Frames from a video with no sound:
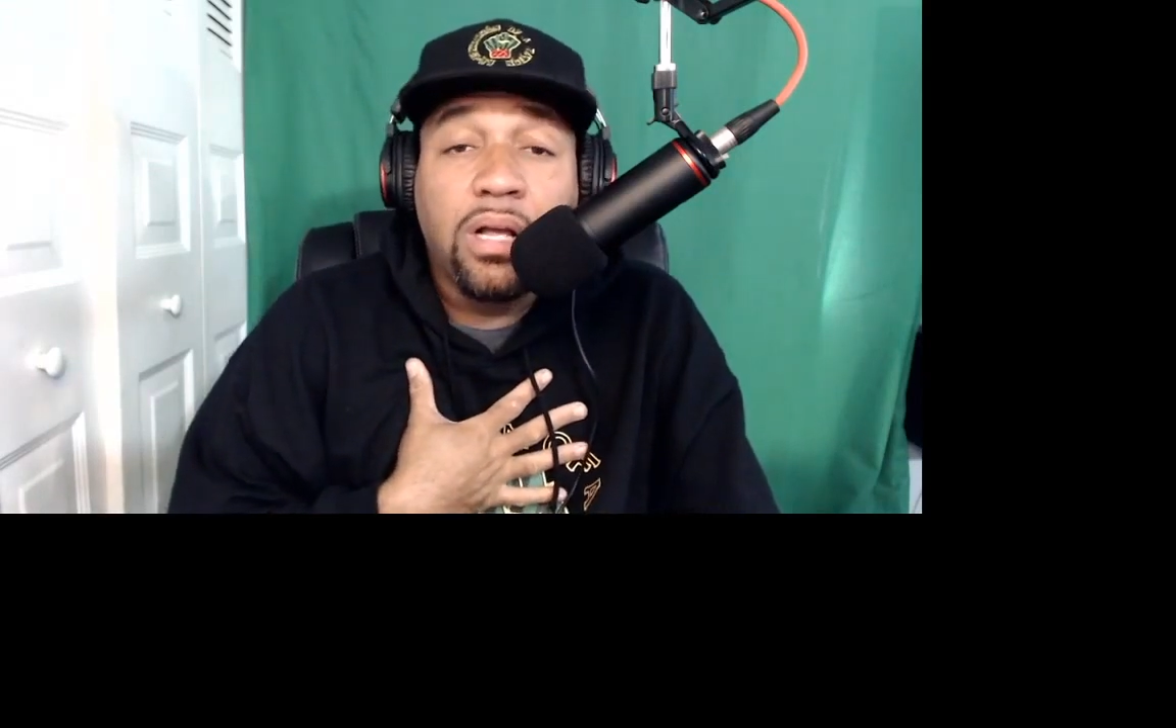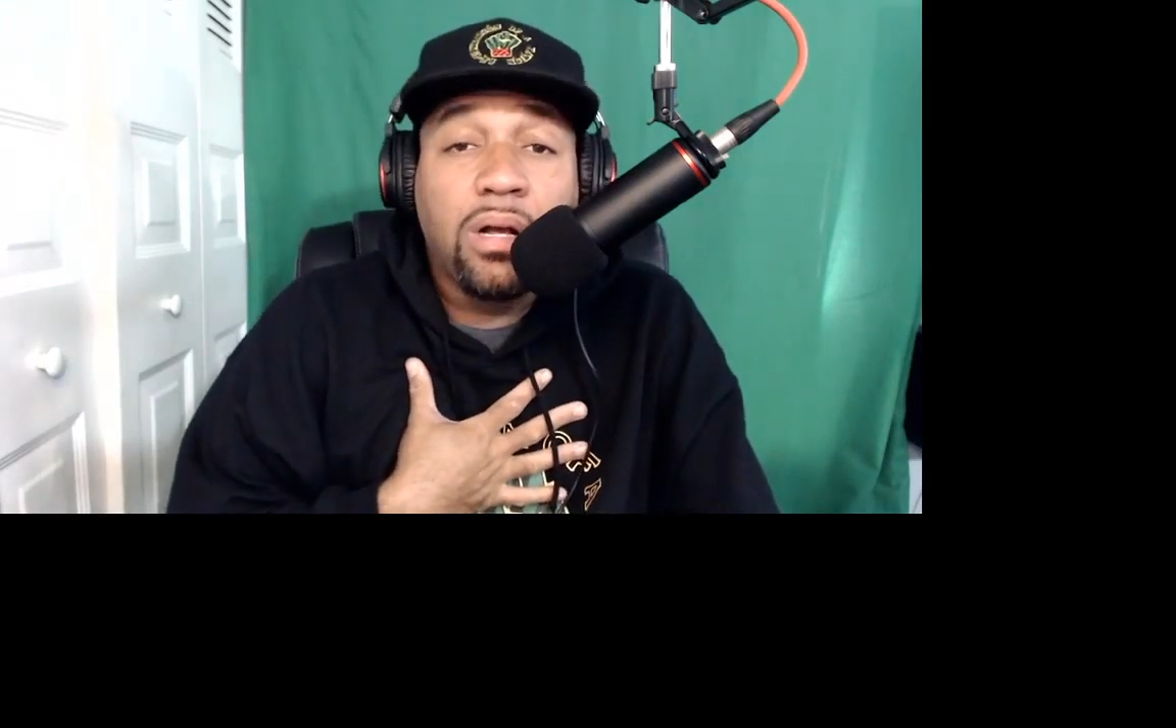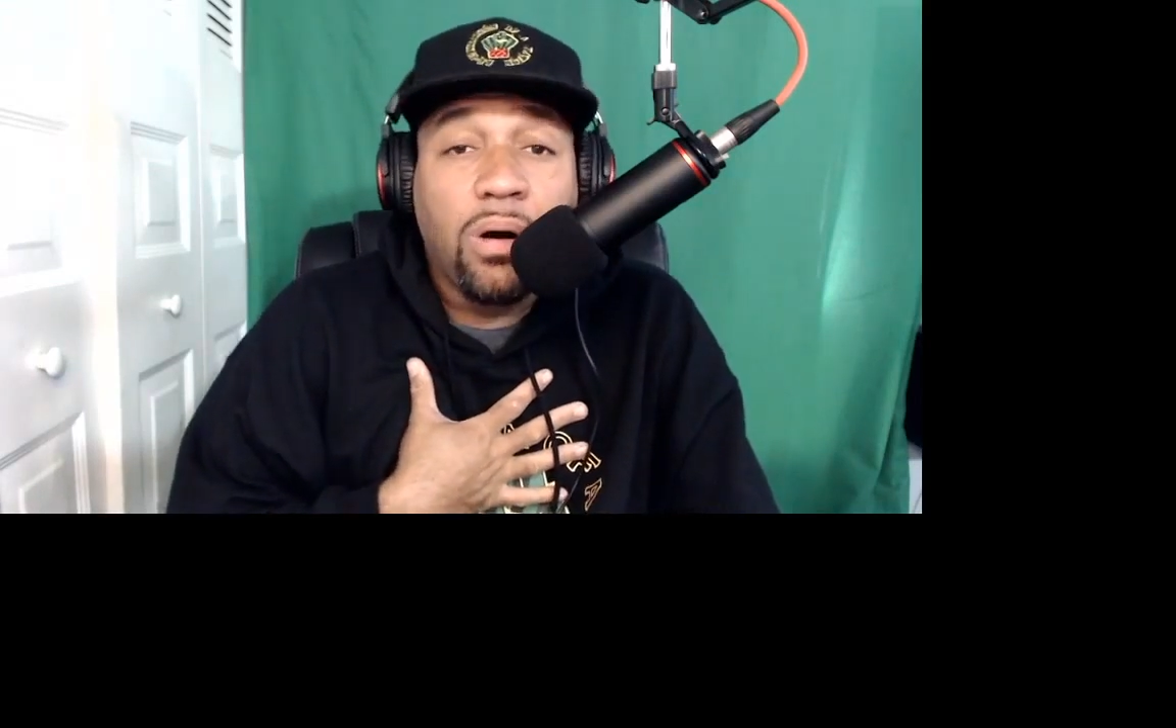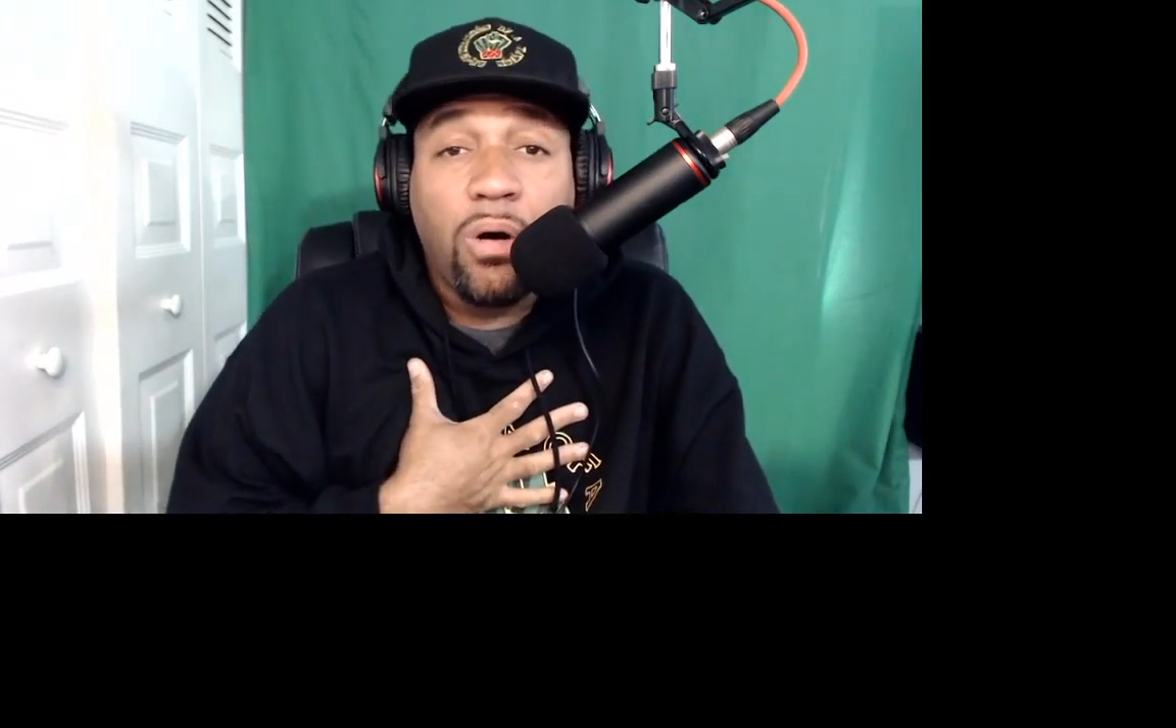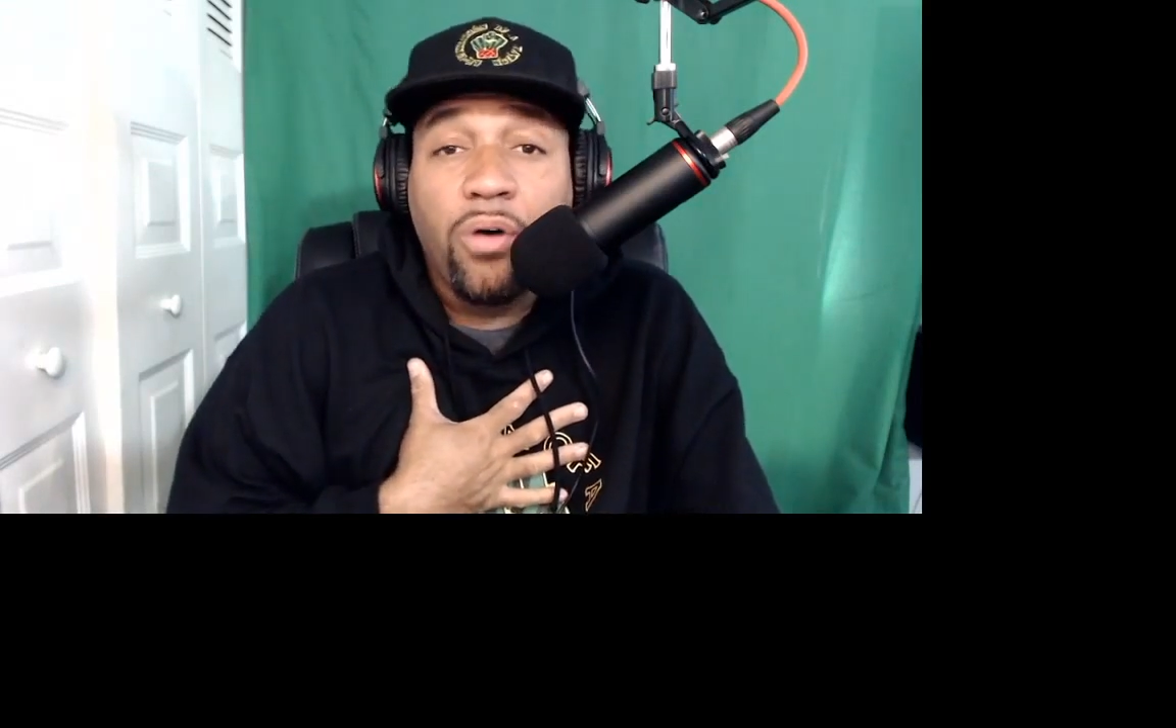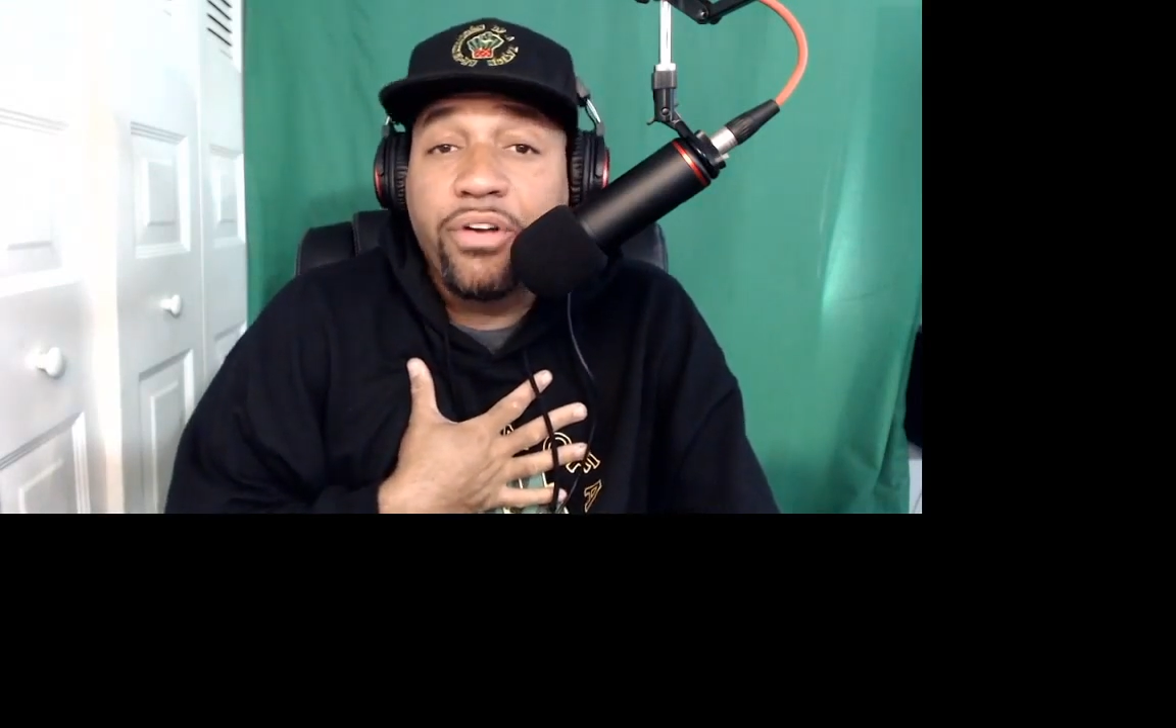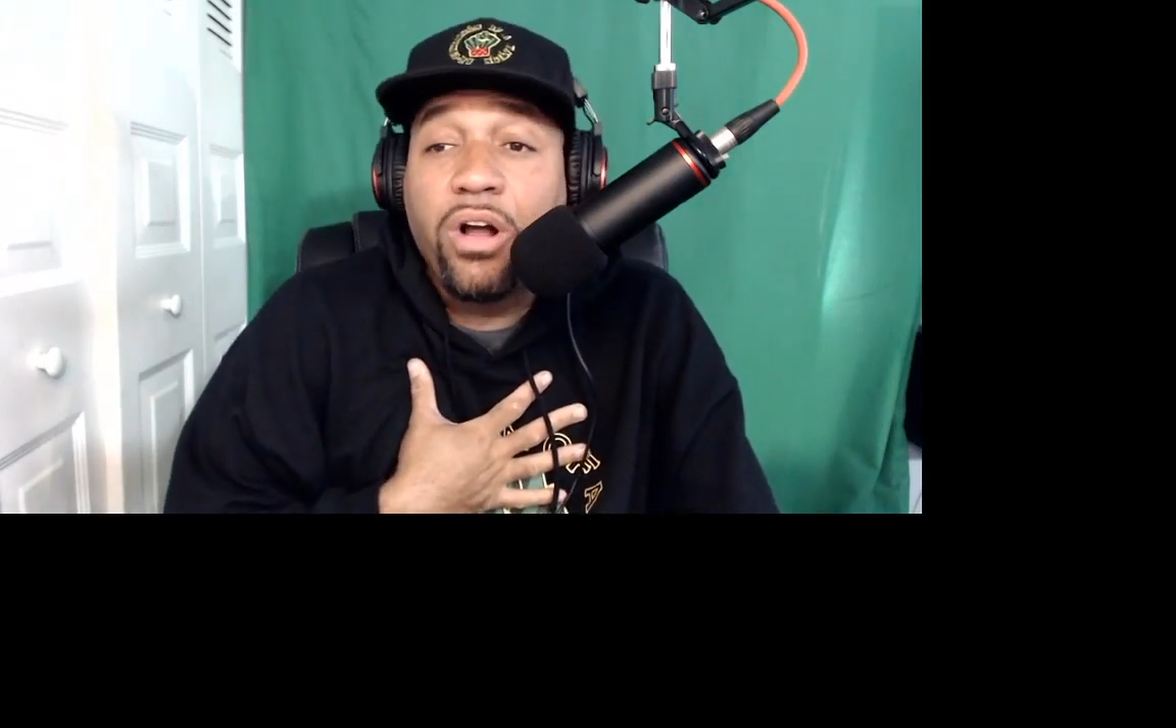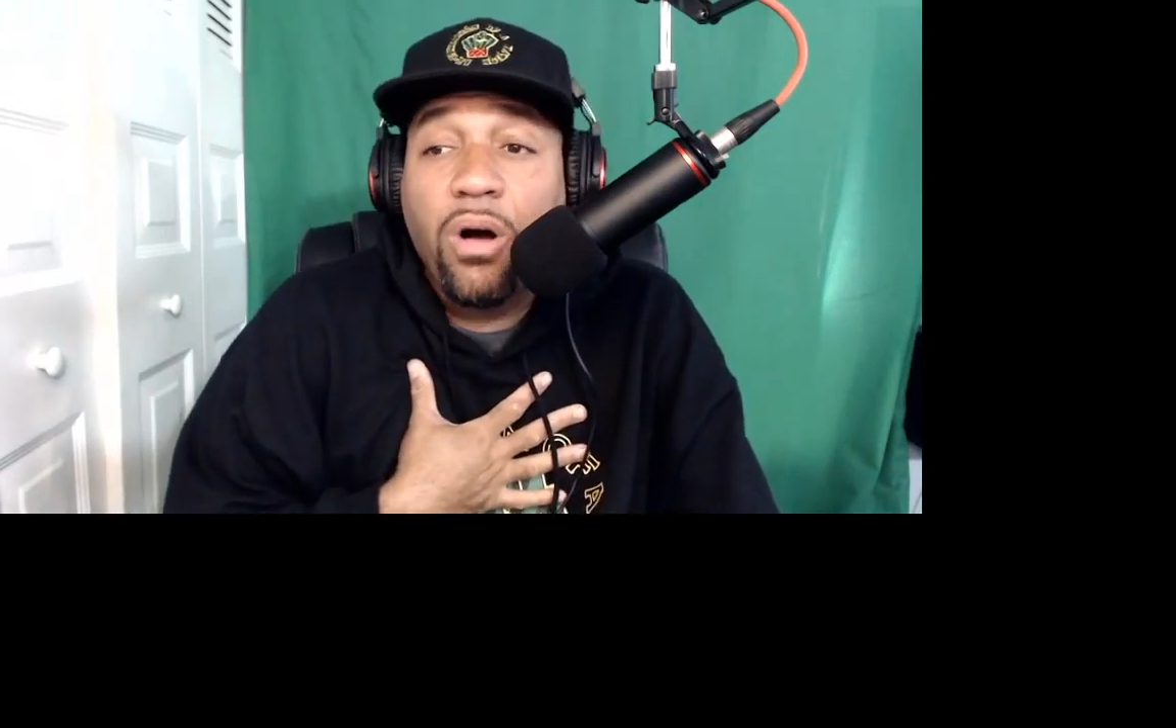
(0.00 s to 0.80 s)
cough, and